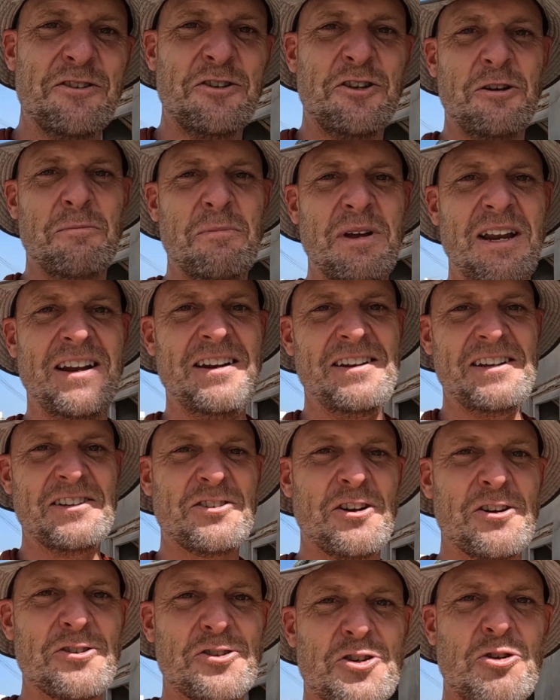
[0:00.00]
humidity
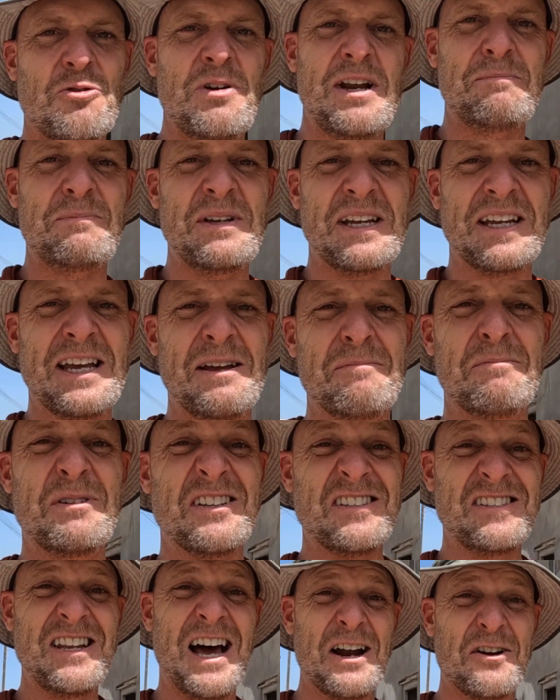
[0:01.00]
starts creeping in, but
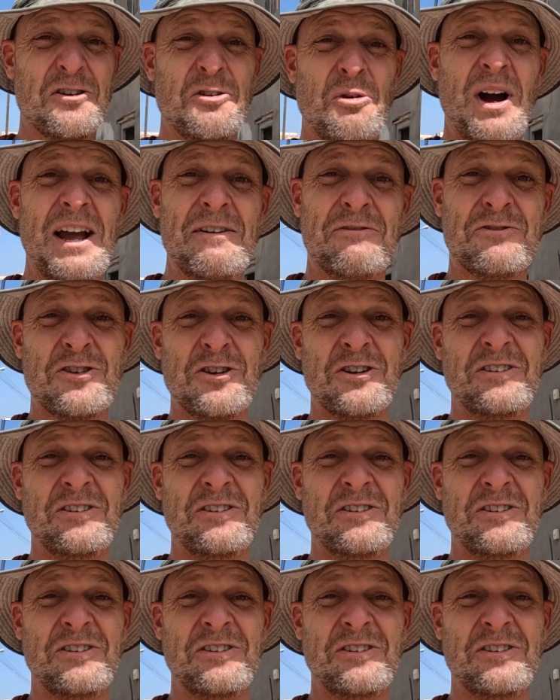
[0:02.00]
it's not quite